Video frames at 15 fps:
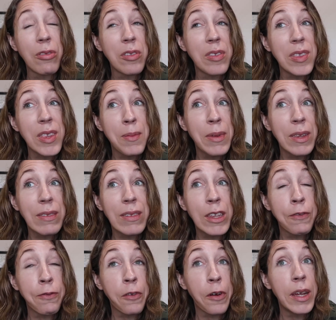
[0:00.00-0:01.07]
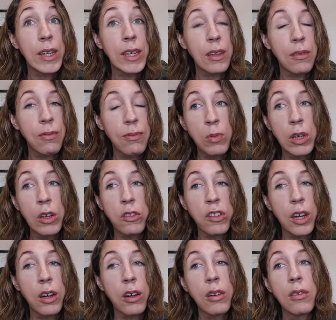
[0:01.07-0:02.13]
or seemingly for any
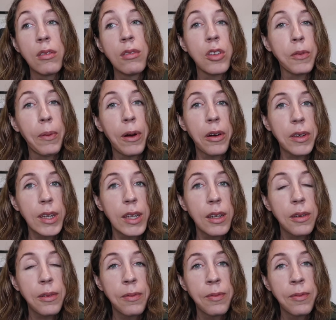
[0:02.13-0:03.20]
wheelchair to park in.